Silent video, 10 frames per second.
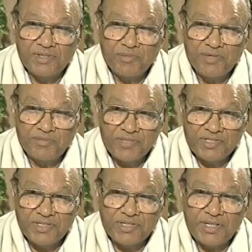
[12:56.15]
in my
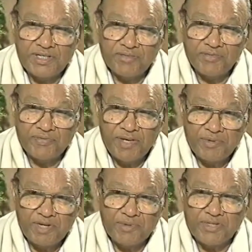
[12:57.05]
first interaction with the
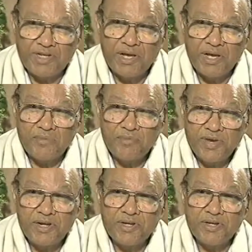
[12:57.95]
Finance Minister, I
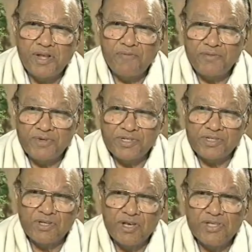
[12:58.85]
made it
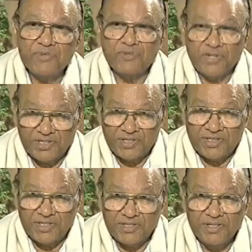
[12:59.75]
emphasis on the
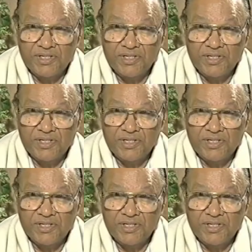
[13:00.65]
infrastructure.